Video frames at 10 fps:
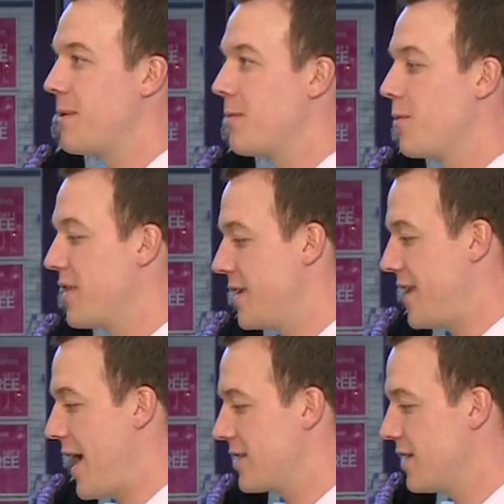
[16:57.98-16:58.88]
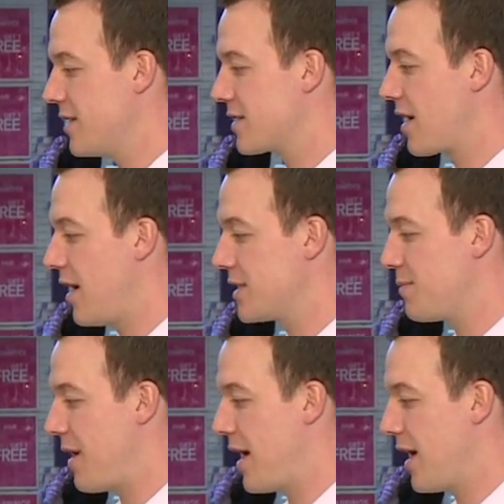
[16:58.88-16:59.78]
of people with ataxia is caused
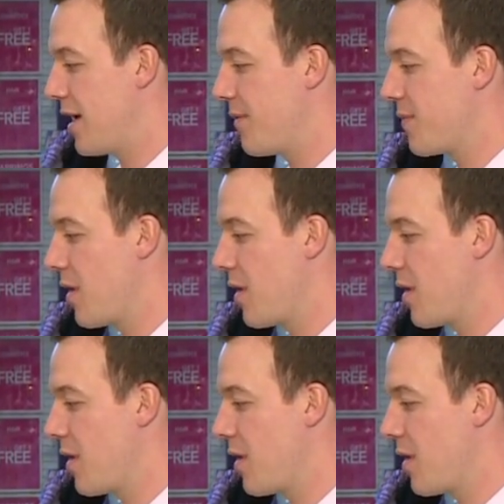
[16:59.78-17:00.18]
by